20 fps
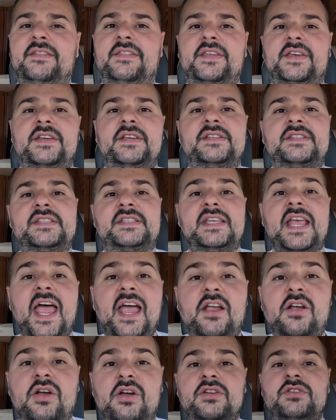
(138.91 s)
The
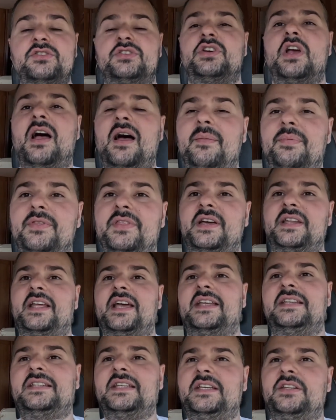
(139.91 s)
second job that
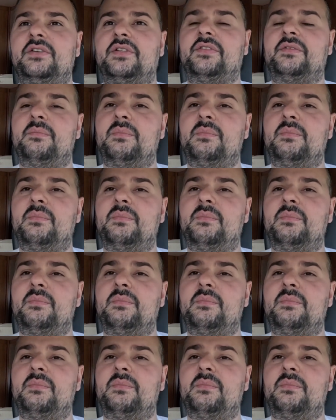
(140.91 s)
I did on